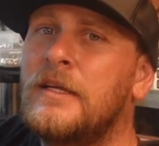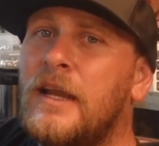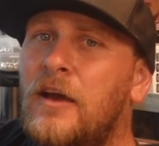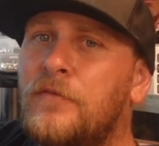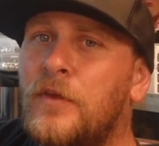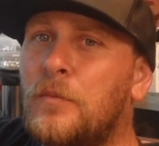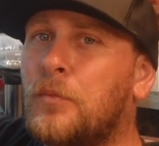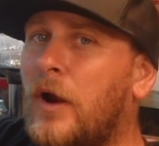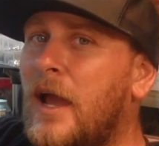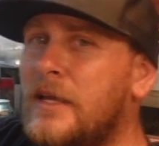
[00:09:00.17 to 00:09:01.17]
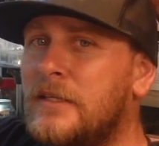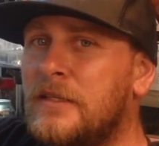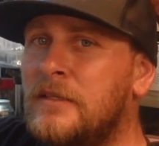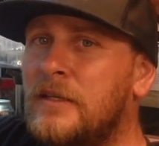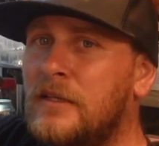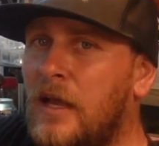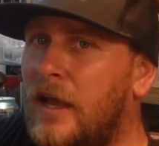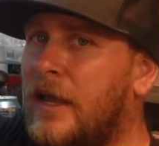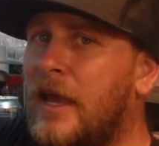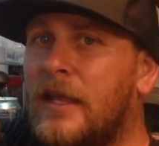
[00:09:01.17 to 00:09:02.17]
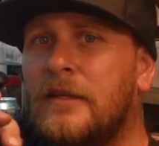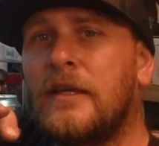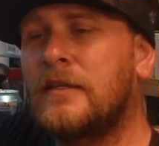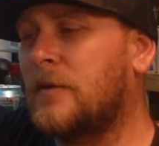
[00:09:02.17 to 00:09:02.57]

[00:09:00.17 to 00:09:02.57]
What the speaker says: Now for the price, again, because